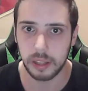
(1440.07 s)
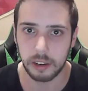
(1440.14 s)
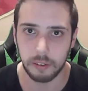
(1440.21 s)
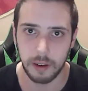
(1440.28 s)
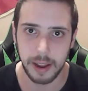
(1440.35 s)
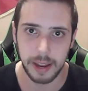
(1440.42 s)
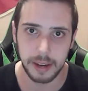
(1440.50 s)

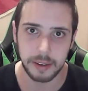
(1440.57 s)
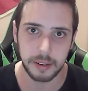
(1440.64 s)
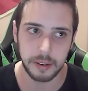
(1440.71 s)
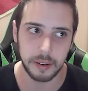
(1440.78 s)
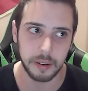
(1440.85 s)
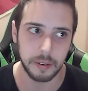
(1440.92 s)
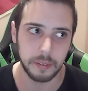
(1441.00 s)
great, you
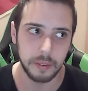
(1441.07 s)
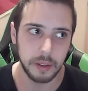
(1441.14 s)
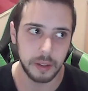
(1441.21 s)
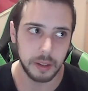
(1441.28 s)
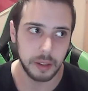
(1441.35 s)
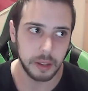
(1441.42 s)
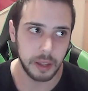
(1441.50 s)
know?
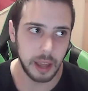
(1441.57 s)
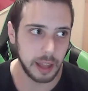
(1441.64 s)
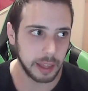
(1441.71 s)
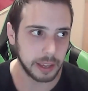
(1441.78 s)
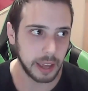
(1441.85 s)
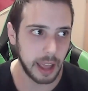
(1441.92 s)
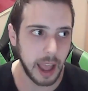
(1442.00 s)

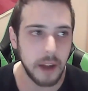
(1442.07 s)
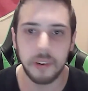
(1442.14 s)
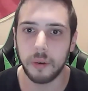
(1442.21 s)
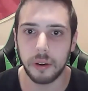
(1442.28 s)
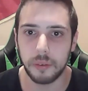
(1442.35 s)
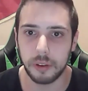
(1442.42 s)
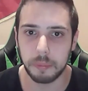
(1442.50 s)
Like,
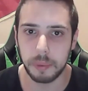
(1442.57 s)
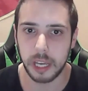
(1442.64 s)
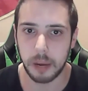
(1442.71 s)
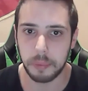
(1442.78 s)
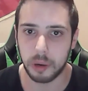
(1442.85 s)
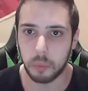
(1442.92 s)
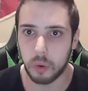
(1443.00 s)
everyone was
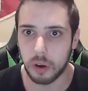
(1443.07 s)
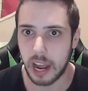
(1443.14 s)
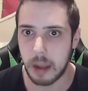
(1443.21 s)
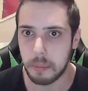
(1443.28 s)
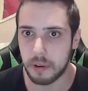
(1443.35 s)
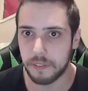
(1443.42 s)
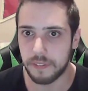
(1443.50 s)
becoming a
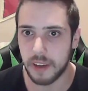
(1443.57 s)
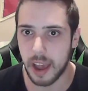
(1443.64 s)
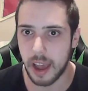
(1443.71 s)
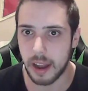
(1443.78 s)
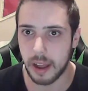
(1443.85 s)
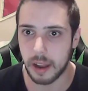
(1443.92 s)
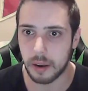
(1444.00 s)
Warhammer
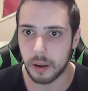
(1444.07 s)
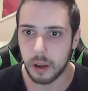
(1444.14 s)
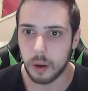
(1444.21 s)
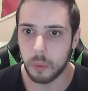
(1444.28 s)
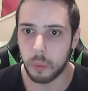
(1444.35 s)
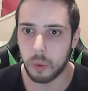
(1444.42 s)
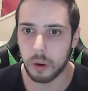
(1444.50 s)
fan, and
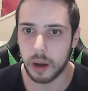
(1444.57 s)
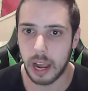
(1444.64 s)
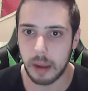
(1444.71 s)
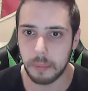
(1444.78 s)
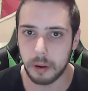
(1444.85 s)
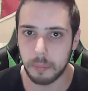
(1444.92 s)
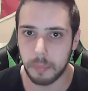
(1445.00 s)

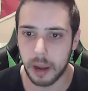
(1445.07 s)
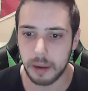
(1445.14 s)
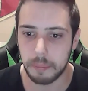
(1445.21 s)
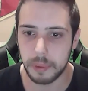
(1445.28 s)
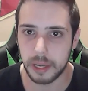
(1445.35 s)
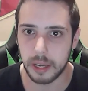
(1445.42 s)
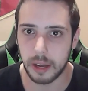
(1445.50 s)
Warhammer might
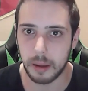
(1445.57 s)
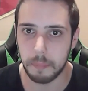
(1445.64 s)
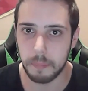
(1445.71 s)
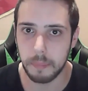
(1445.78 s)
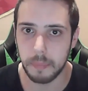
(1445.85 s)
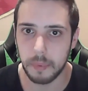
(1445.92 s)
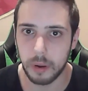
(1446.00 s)

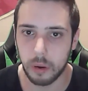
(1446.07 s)
become,